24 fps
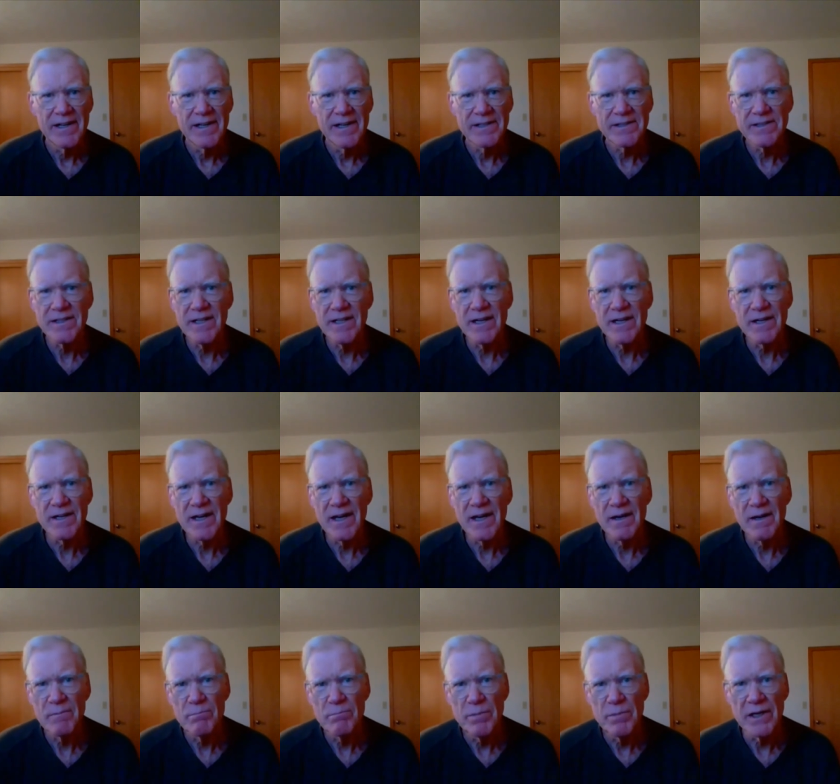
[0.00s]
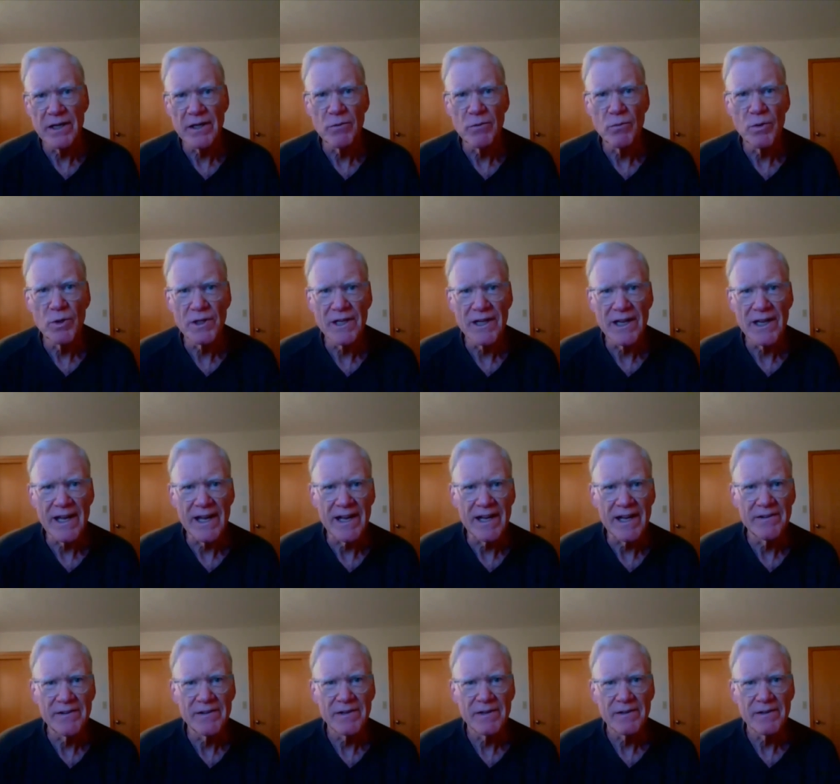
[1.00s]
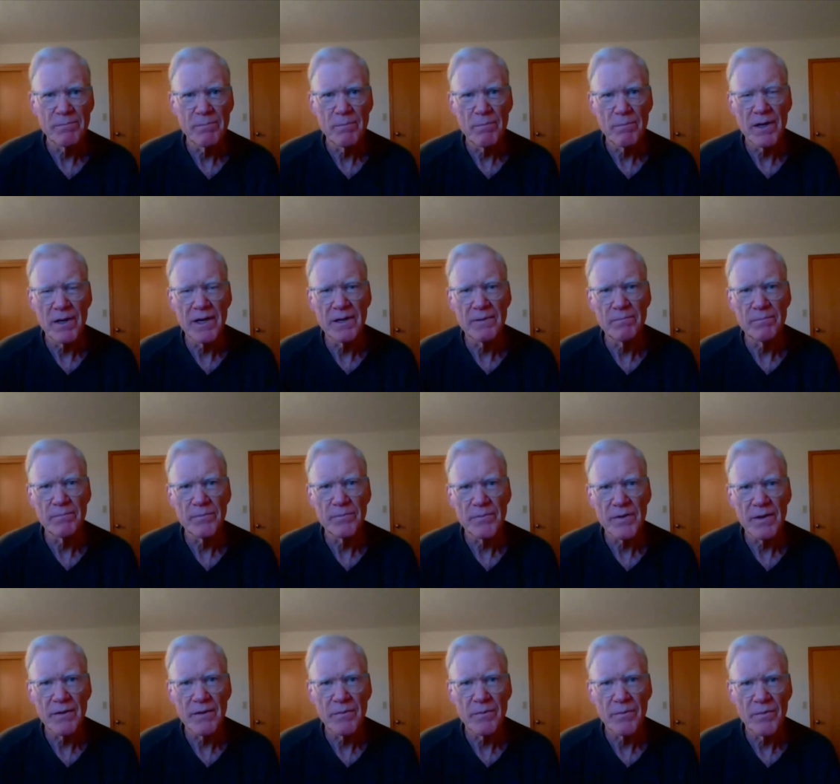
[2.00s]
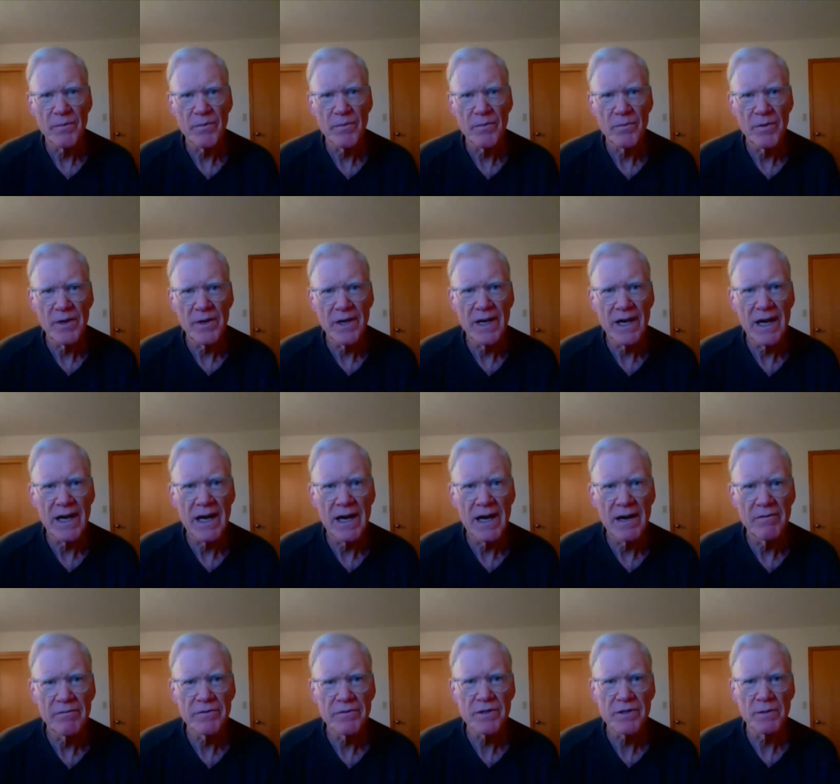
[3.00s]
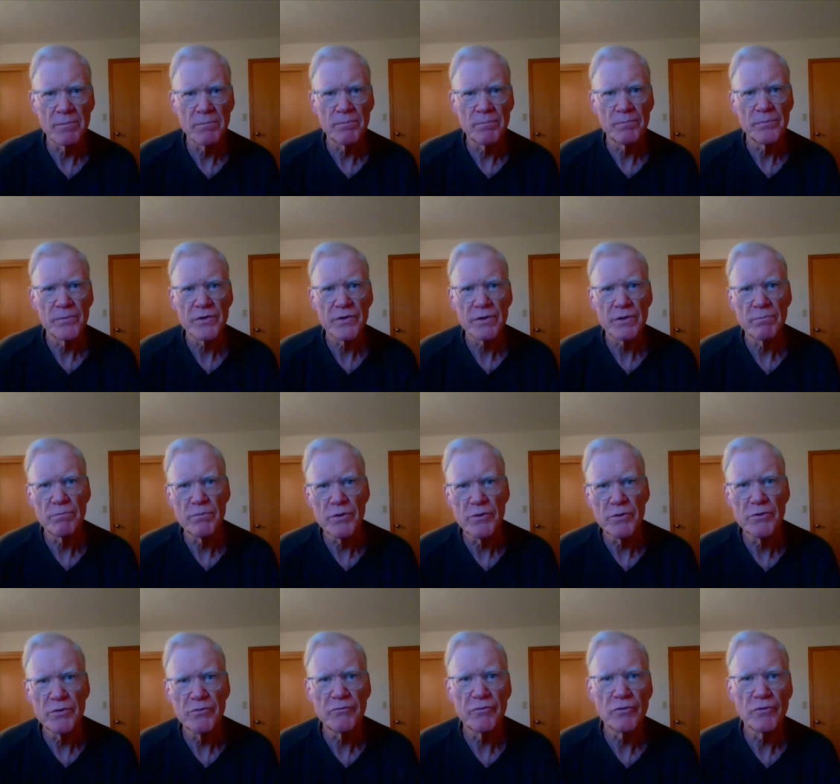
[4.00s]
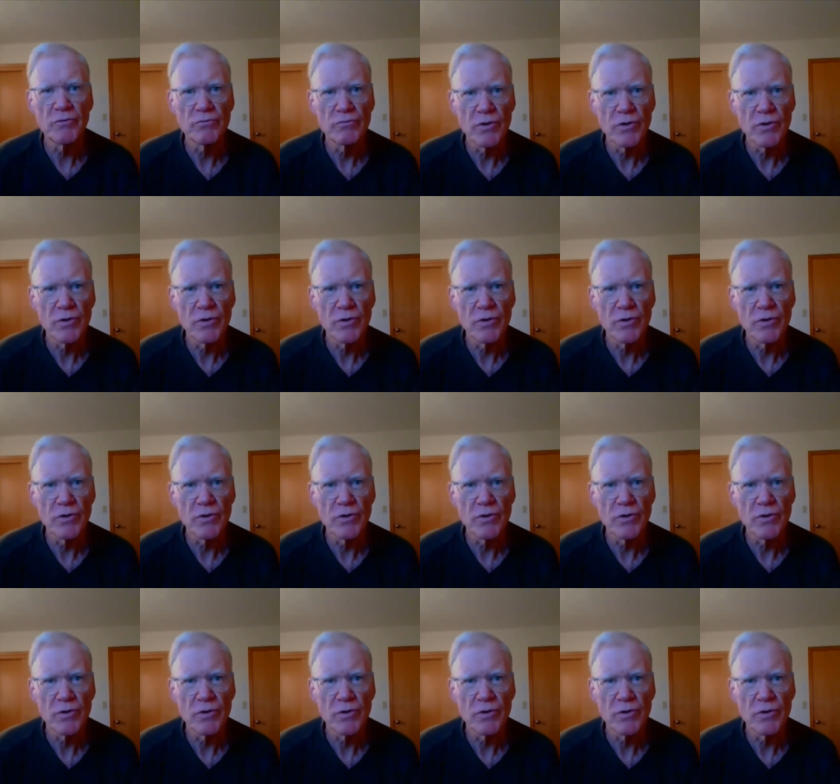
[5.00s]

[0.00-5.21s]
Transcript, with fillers: it's not a big woodland, but we have some, some beautiful